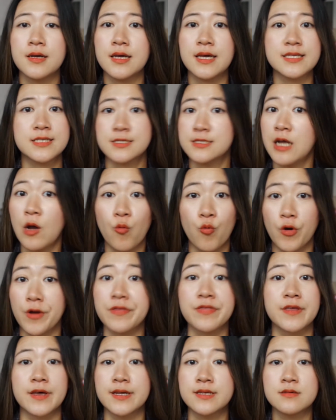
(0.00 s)
It's not
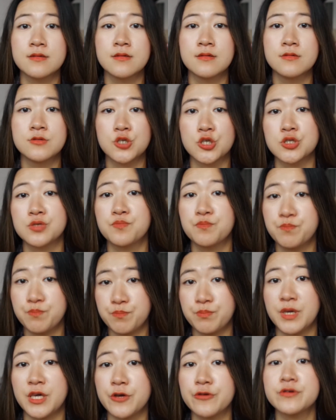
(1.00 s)
worth it. Just
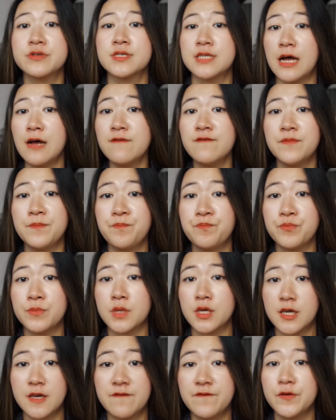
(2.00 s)
be yourself.
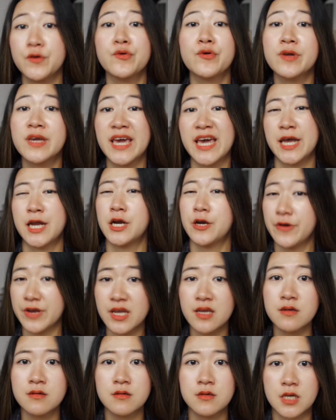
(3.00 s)
If you're
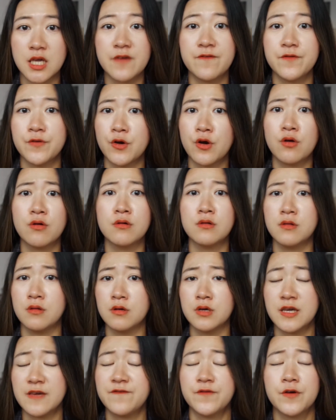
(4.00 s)
caring, if
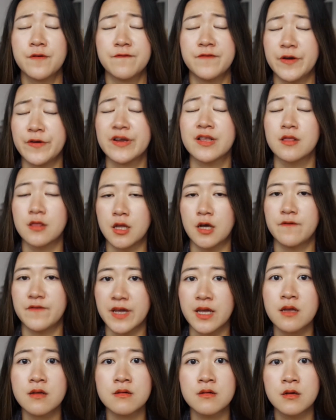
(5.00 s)
you're very
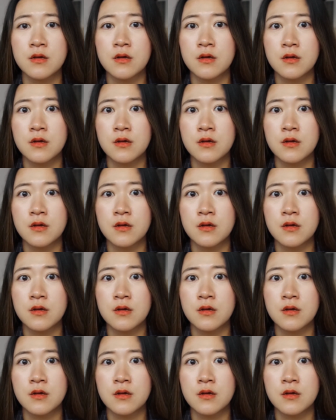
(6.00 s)
loving,